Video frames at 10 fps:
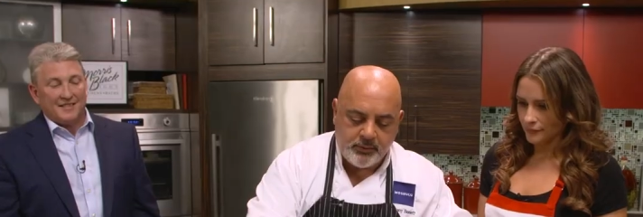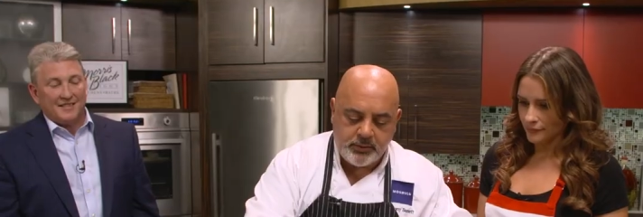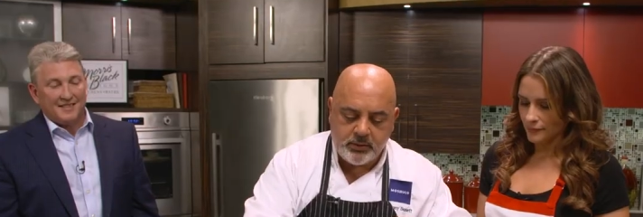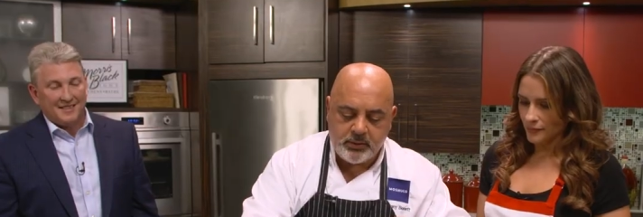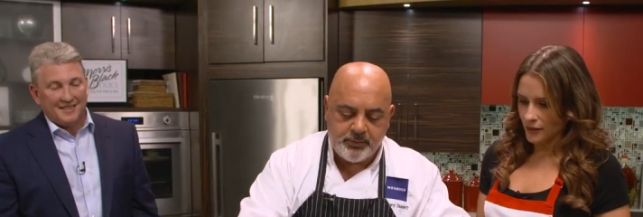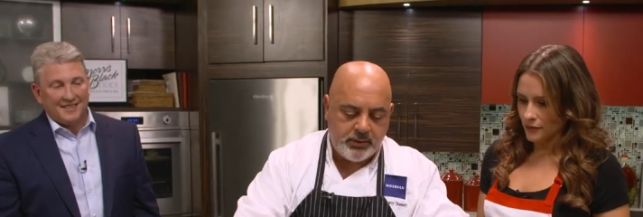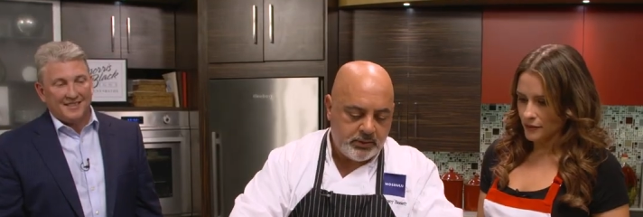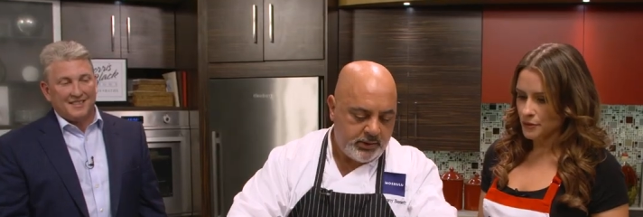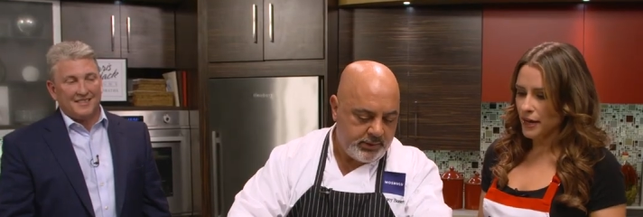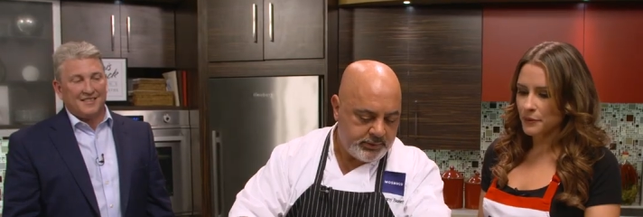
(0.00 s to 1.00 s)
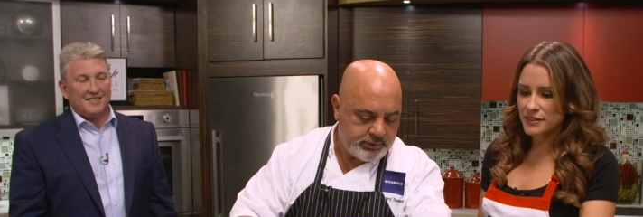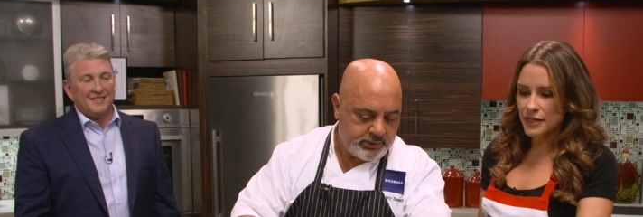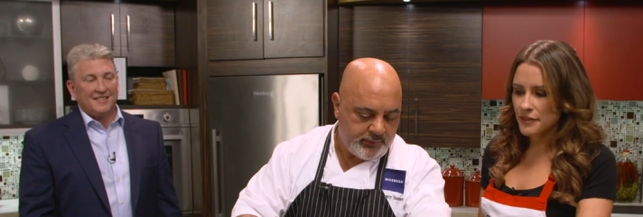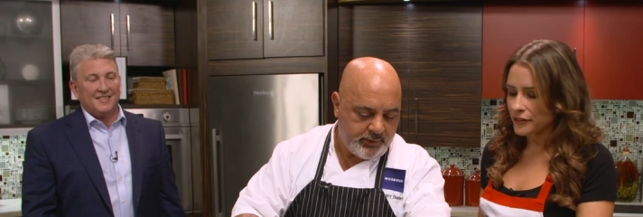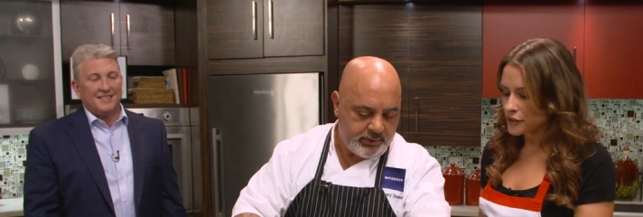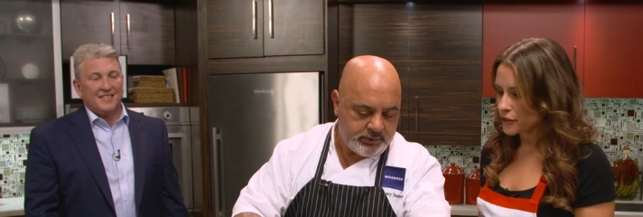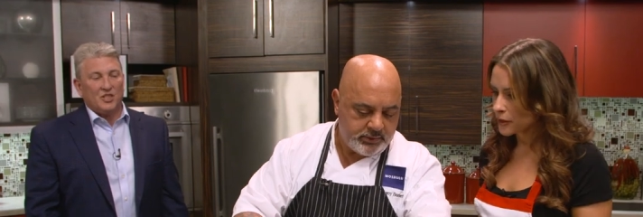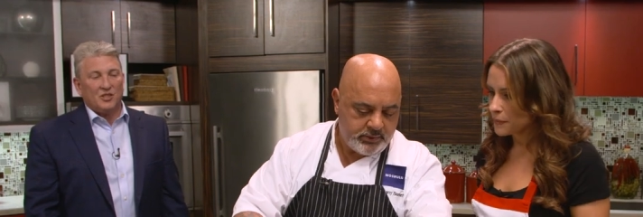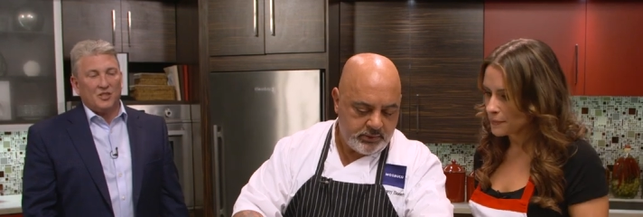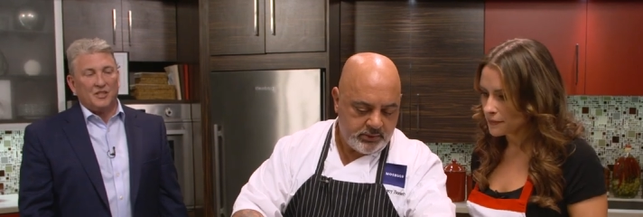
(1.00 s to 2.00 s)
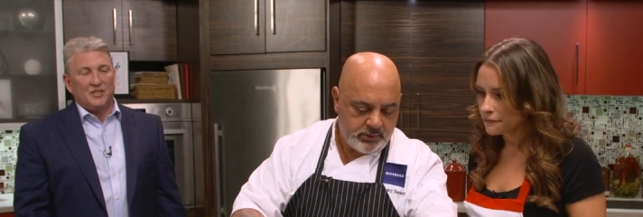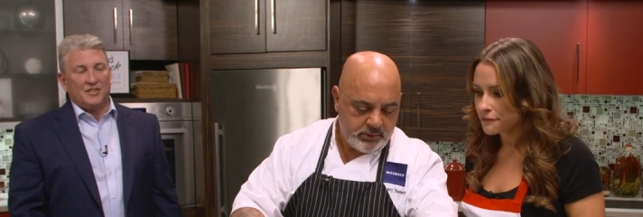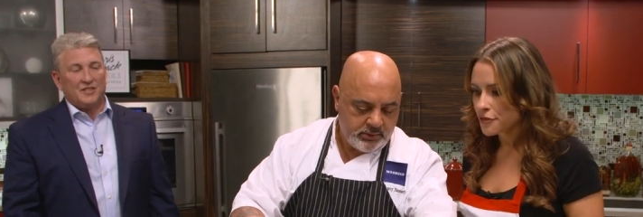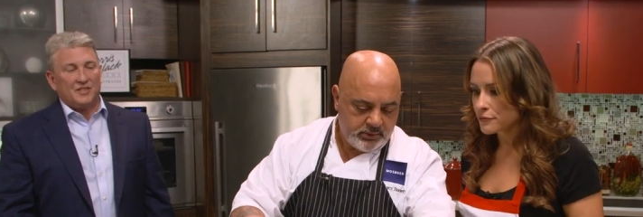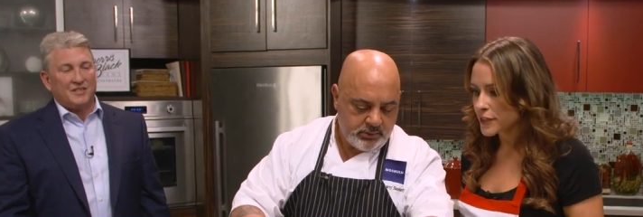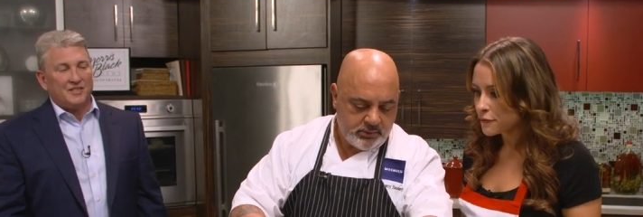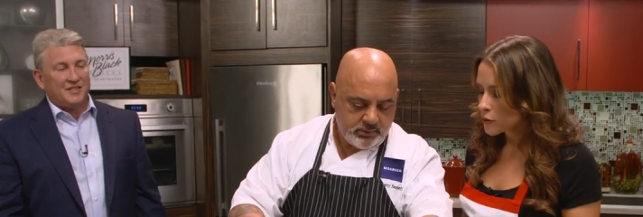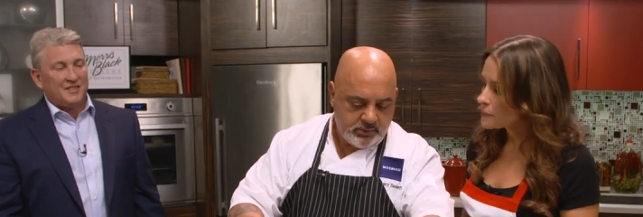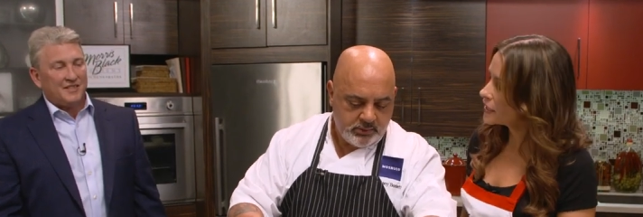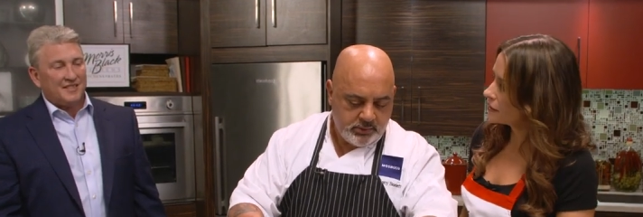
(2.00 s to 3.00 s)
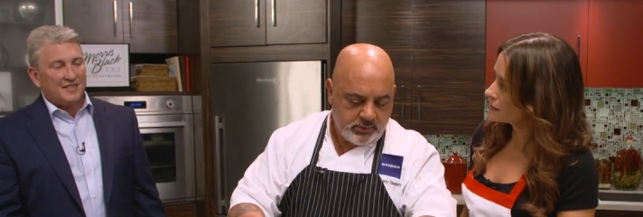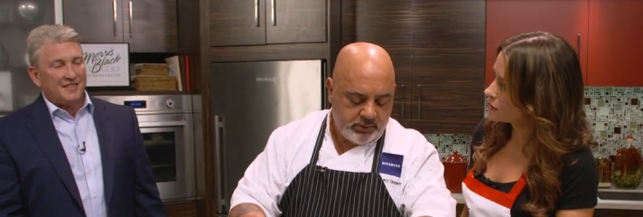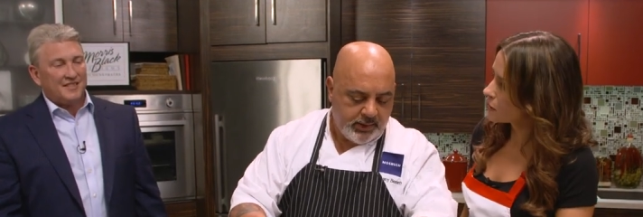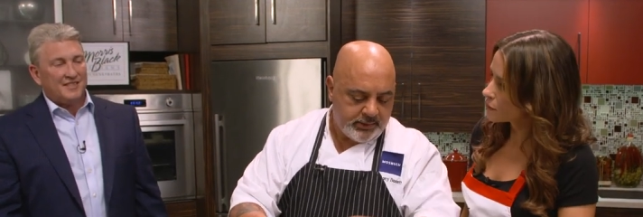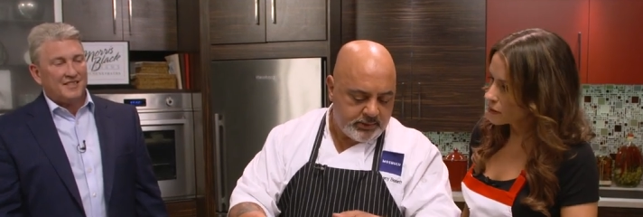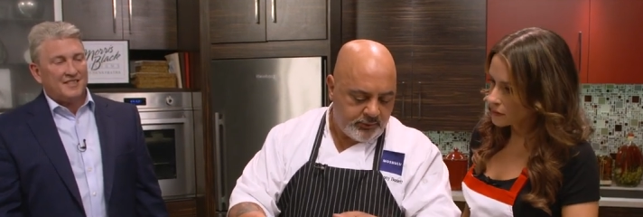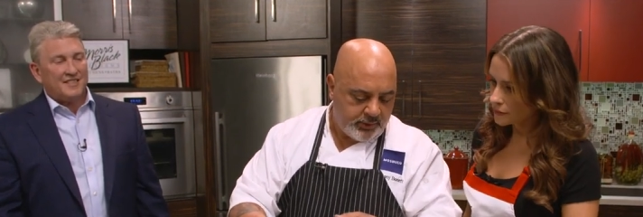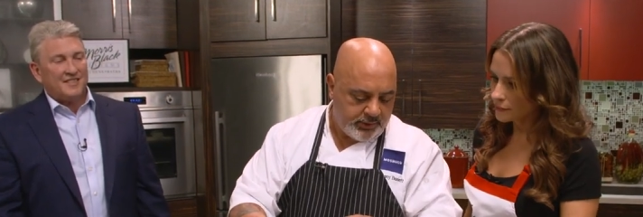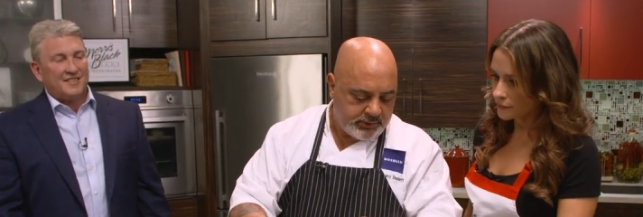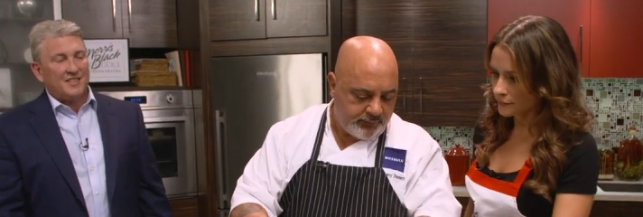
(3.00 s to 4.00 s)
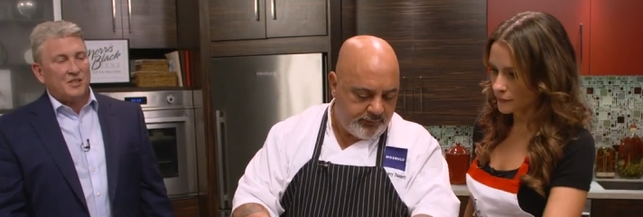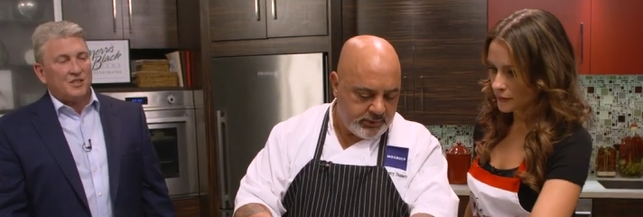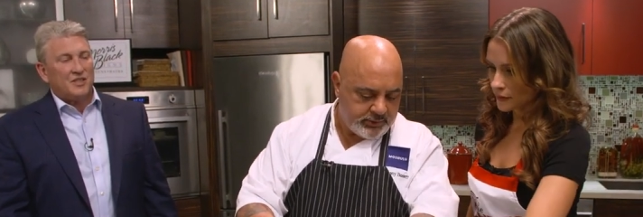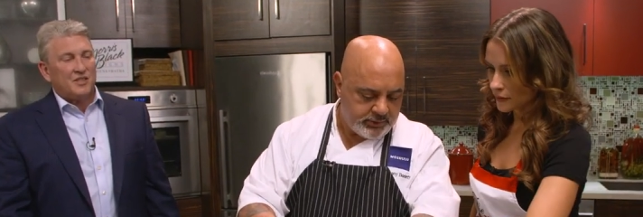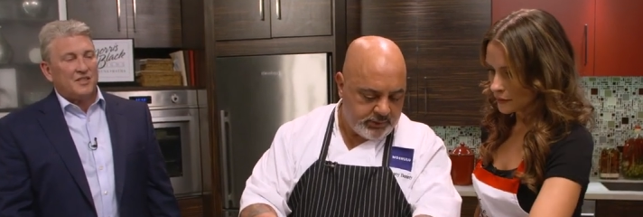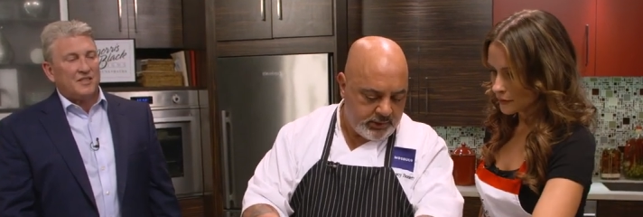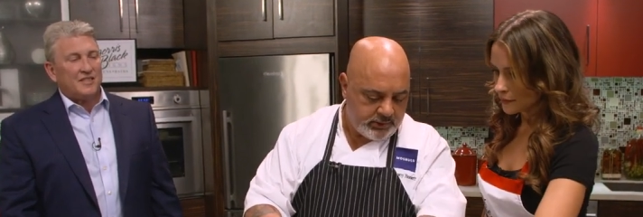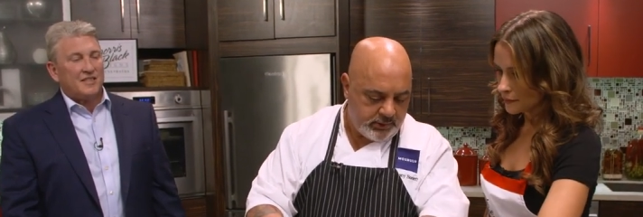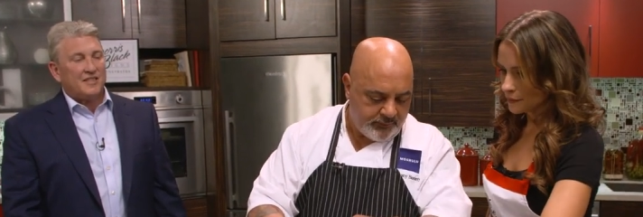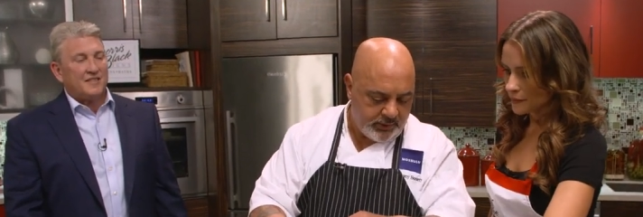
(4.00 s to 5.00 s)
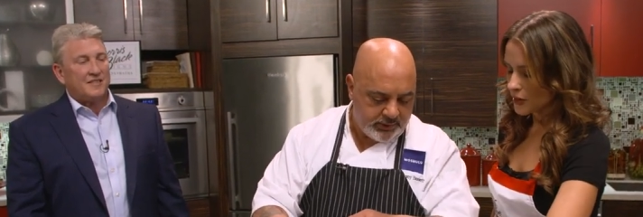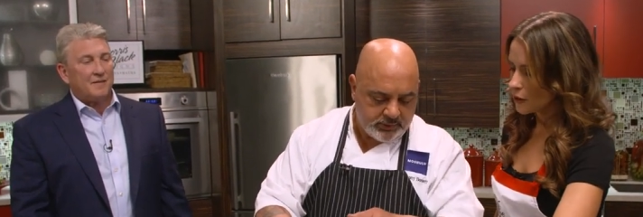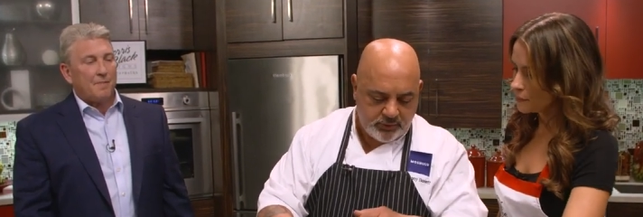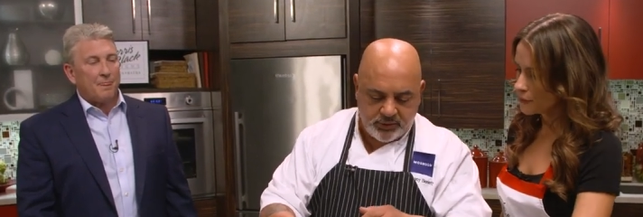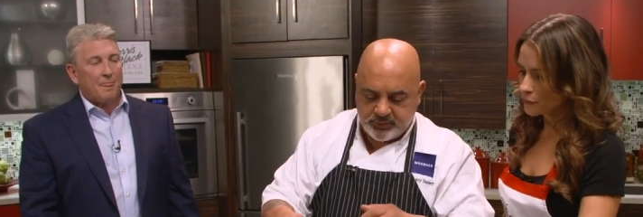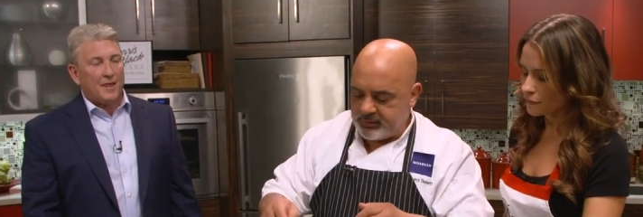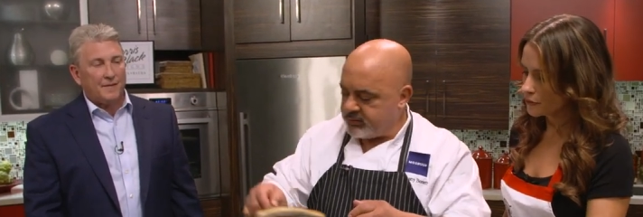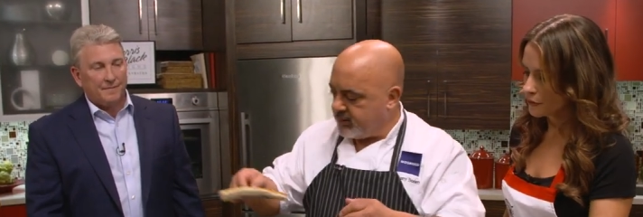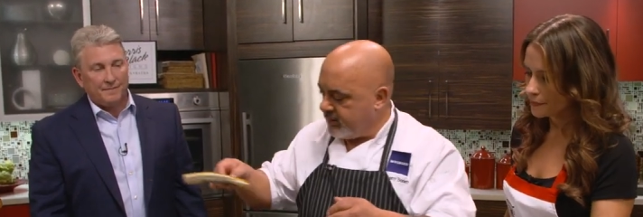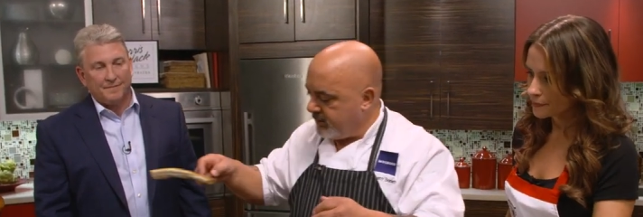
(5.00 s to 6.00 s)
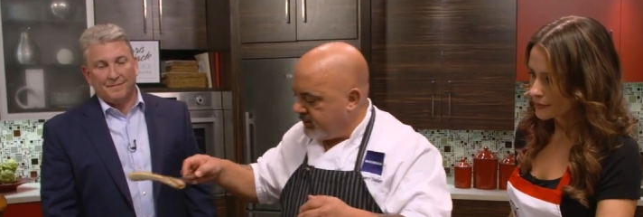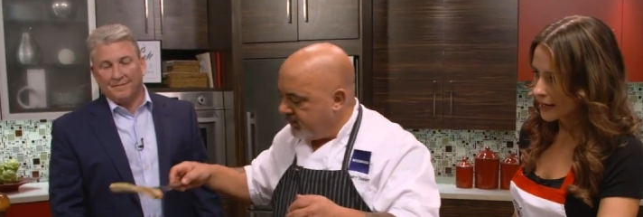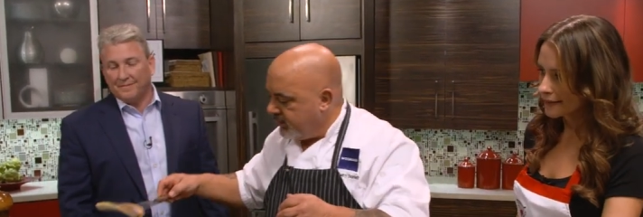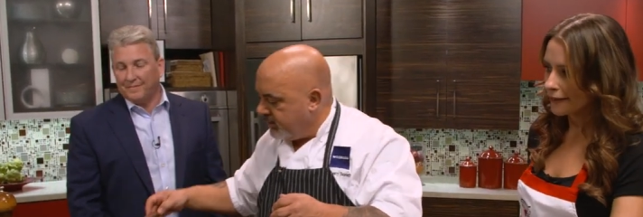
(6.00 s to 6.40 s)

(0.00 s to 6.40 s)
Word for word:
Speaker 1: Cook them.
Speaker 2: So nice. I would say that nice... took maybe three, four minutes
Speaker 1: total. Yeah, it's a real easy fish. You see how you have nice
Speaker 2: oh, crispy beautiful. skin. I